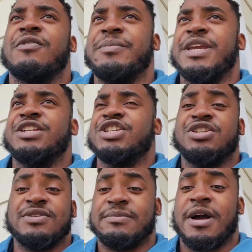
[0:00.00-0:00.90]
for me,
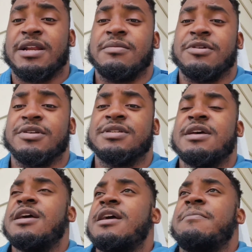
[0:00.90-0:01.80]
just using my numbers,
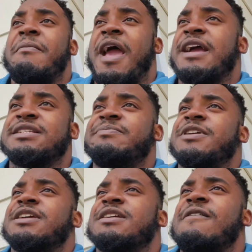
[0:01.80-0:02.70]
max
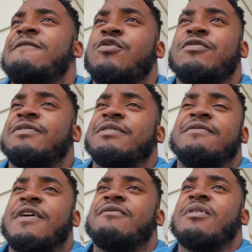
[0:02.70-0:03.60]
being
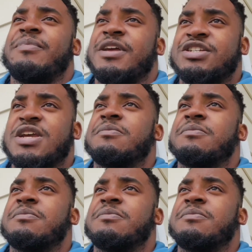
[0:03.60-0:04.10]
455 on bench,